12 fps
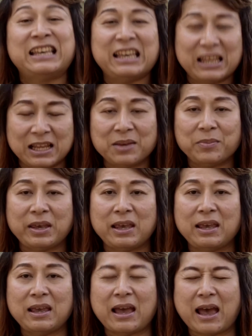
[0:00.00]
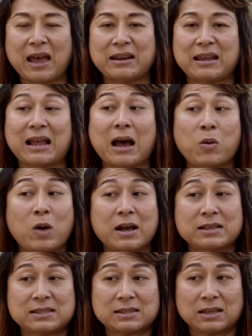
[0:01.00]
hitting me, and then I
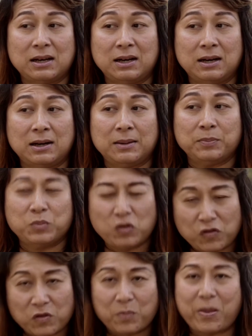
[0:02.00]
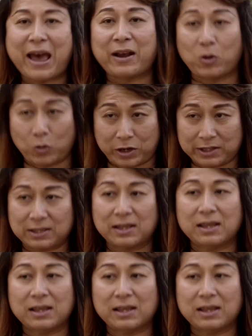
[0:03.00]
was uh, moved backward.